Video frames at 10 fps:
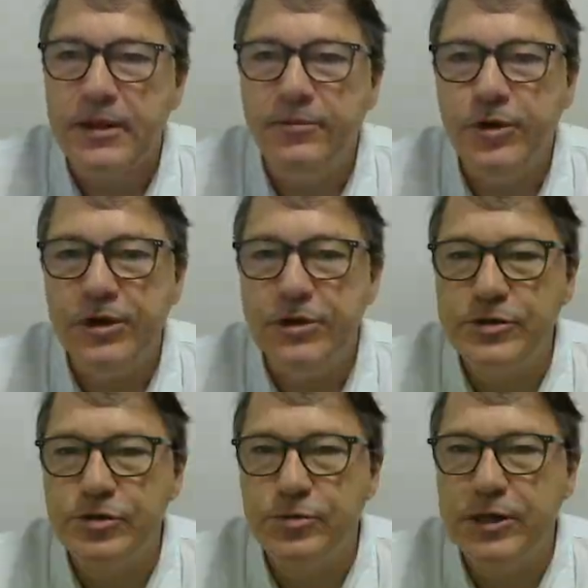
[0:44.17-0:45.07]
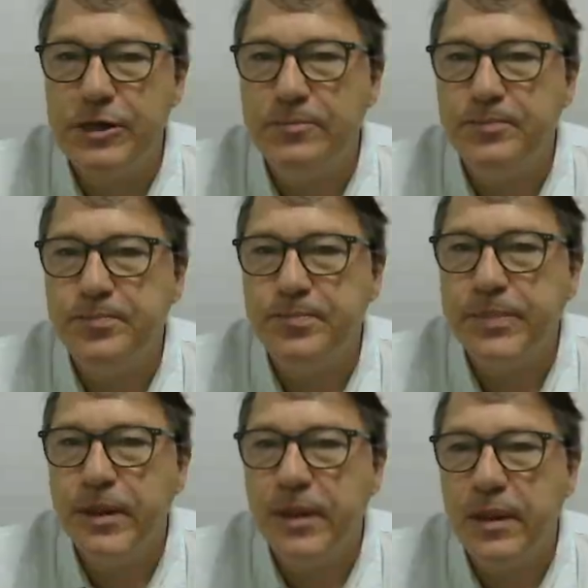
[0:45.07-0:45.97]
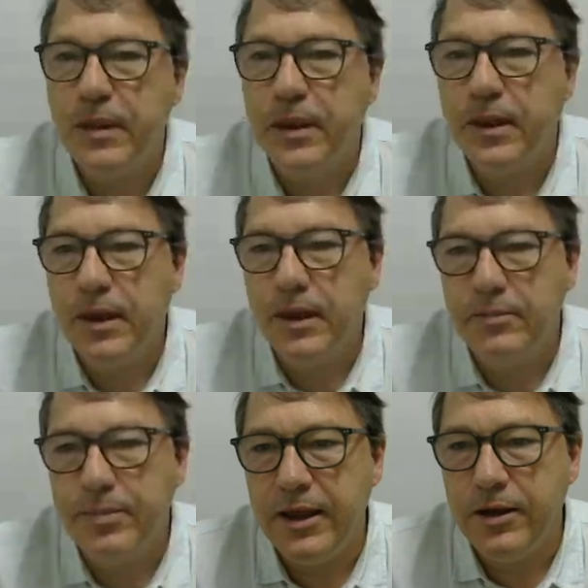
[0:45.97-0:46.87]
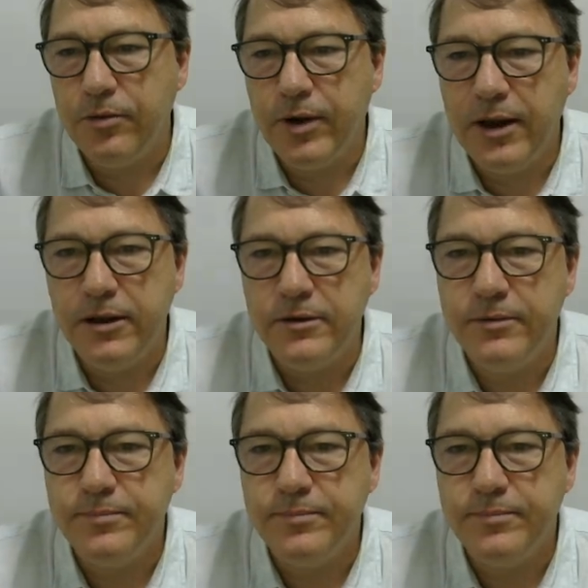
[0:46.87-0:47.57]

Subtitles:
We can zoom in and pan around